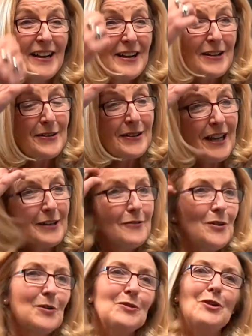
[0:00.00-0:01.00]
You're kind of
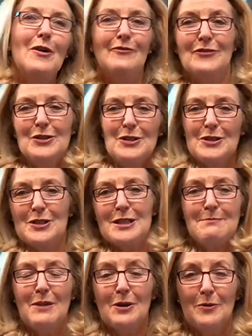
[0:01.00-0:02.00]
all confident and
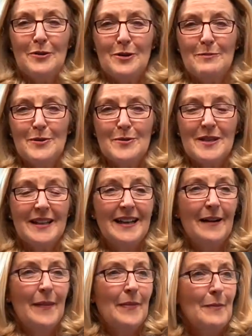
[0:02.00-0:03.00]
smug with your music,
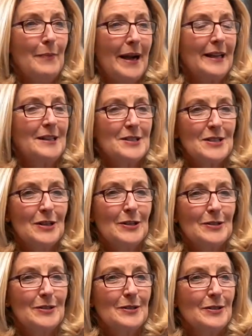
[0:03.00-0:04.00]
and then the backing
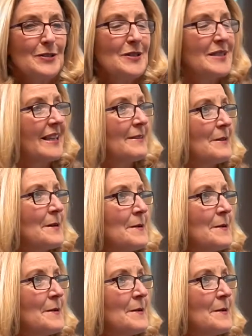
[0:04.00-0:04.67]
starts and you just think,